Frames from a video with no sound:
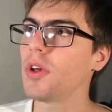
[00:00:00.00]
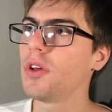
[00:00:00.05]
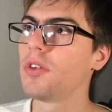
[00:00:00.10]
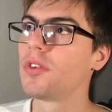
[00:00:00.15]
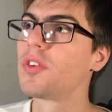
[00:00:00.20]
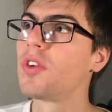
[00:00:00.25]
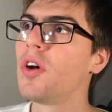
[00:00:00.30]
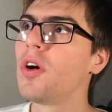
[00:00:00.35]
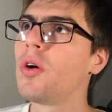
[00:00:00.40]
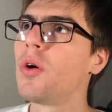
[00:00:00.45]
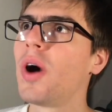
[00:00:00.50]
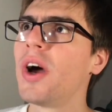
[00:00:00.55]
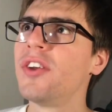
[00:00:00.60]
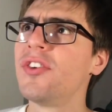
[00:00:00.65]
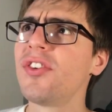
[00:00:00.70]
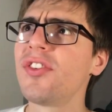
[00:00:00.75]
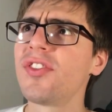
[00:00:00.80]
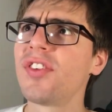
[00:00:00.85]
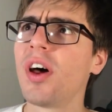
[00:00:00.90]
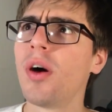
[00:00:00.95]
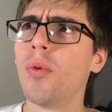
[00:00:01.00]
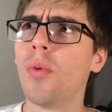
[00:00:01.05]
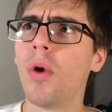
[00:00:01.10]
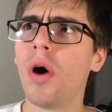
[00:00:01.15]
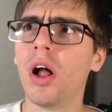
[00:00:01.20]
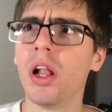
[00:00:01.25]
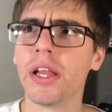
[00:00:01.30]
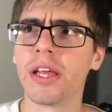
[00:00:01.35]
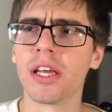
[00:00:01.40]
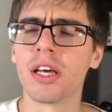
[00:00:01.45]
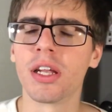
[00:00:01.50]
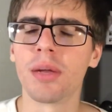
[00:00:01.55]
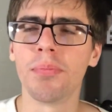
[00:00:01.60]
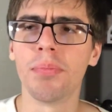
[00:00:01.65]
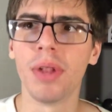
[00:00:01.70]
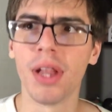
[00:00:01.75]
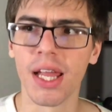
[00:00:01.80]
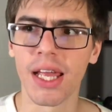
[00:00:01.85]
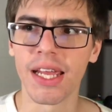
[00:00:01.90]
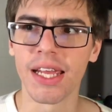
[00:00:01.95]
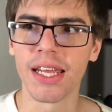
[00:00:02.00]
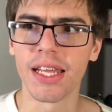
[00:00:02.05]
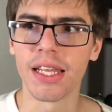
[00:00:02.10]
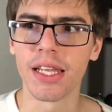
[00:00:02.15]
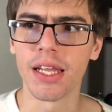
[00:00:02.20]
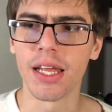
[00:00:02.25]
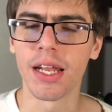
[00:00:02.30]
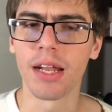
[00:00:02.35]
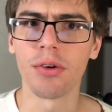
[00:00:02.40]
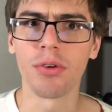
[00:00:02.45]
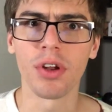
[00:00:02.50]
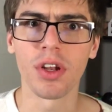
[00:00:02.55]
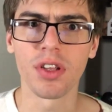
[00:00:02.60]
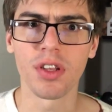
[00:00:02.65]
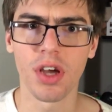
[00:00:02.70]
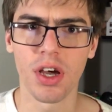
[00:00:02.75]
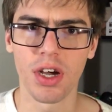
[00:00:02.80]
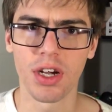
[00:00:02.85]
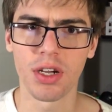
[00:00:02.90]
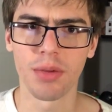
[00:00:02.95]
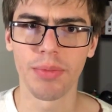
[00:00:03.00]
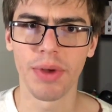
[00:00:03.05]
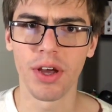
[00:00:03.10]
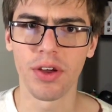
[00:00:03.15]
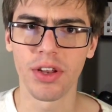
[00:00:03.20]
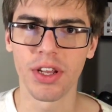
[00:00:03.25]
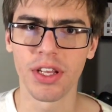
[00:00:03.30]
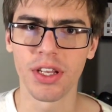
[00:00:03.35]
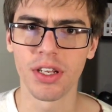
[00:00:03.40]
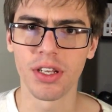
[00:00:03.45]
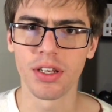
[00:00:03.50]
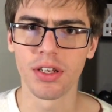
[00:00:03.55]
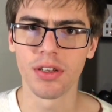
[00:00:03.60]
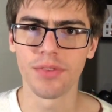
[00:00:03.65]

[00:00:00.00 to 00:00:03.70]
So I just saw WALL-E on a plane, and I want to talk about it.